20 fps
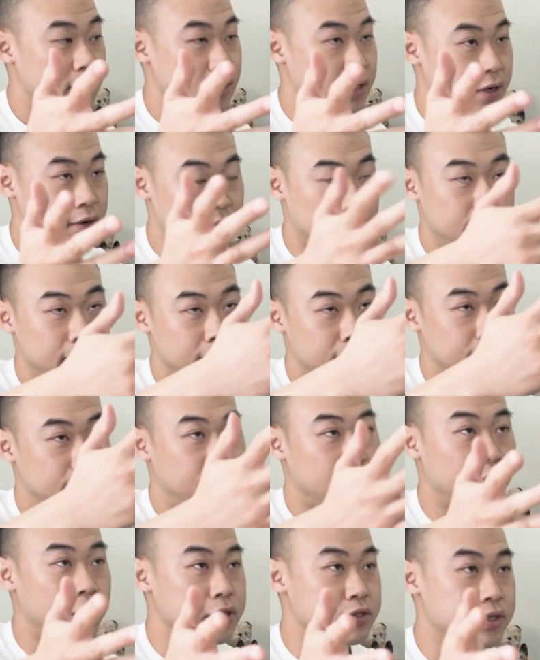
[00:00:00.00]
Around
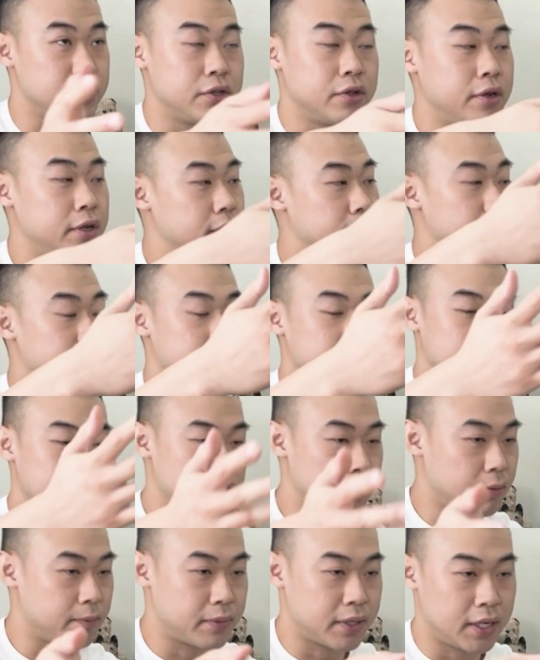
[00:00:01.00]
400, not in the
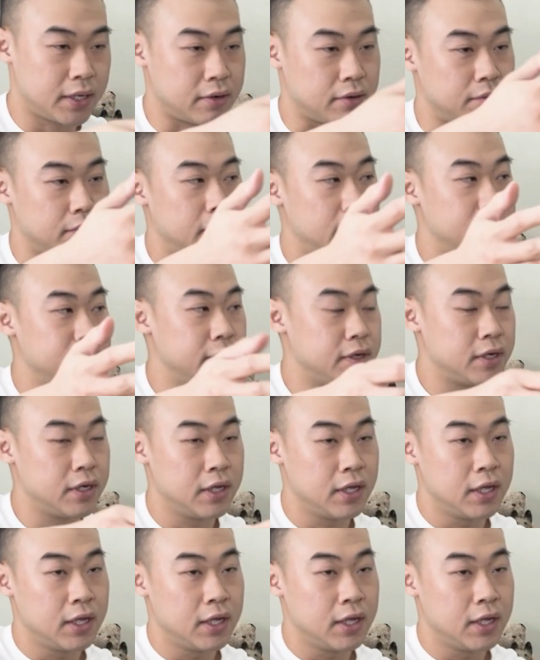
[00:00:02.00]
top 10 or whatever.